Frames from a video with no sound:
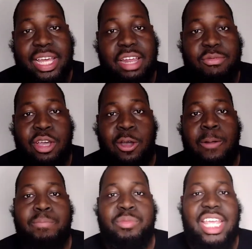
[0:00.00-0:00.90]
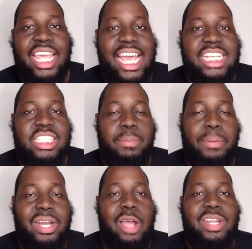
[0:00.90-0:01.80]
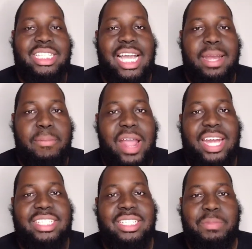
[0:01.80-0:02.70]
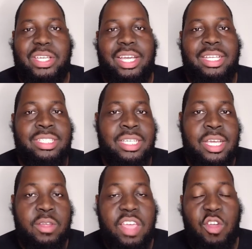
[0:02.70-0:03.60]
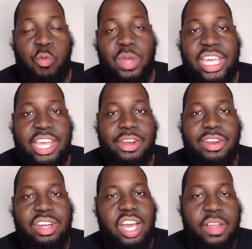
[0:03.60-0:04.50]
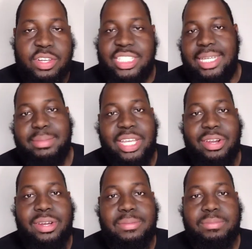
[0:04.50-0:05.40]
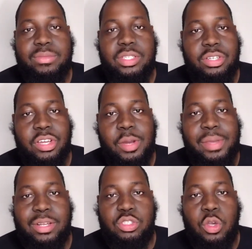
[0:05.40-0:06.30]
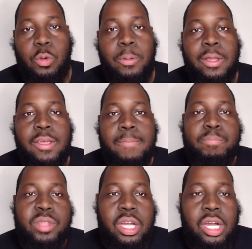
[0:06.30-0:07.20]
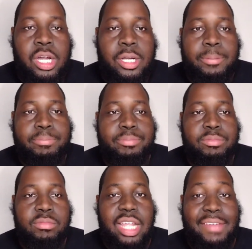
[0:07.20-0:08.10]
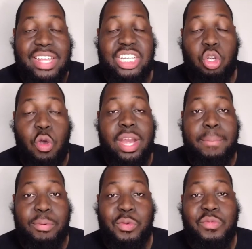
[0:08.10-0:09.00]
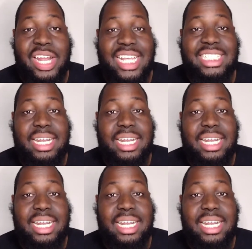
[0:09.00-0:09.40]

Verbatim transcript: in the NFL, he has to put out these kind of practices because if we hear it, other teams hear it. You know what I mean? So um, if he's showing improvement that he's